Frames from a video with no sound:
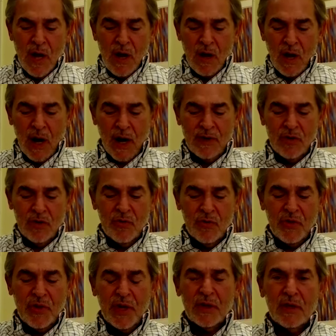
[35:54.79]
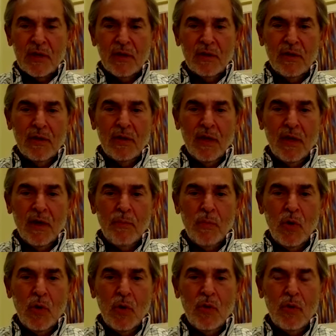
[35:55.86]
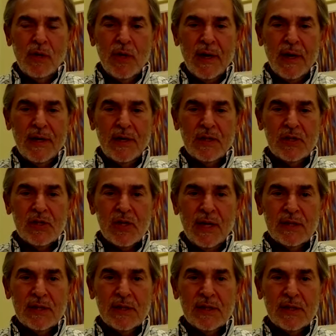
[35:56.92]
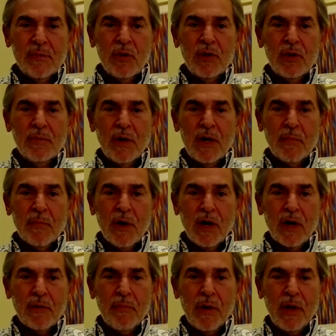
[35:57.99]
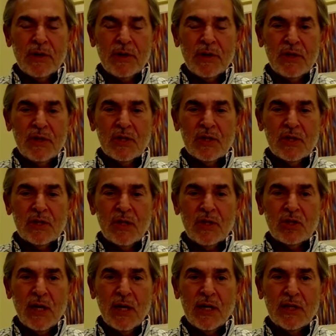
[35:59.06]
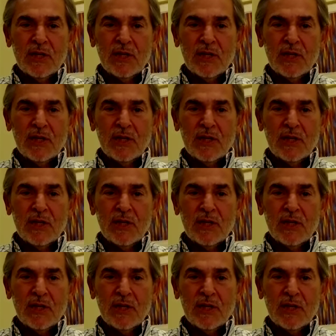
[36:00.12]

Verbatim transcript: I do think that the mood in the United States and the mood among American politicians on China has